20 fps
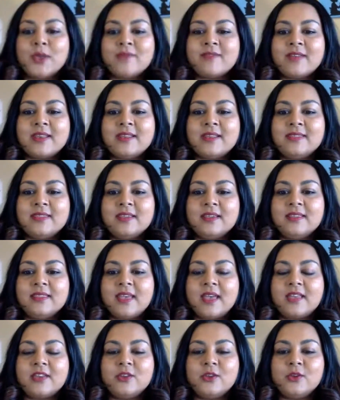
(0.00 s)
have anything
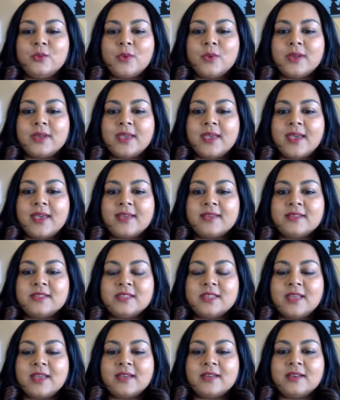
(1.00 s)
that you'd want to add
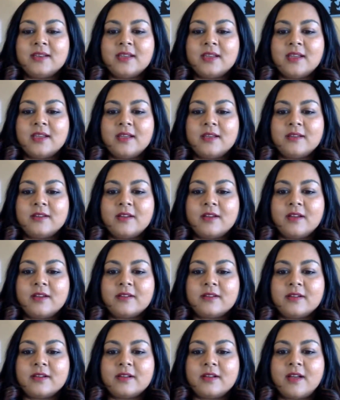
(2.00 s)
to that
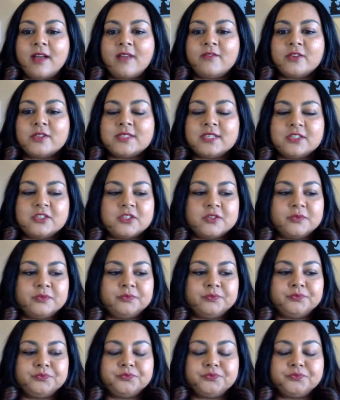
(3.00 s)
conversation?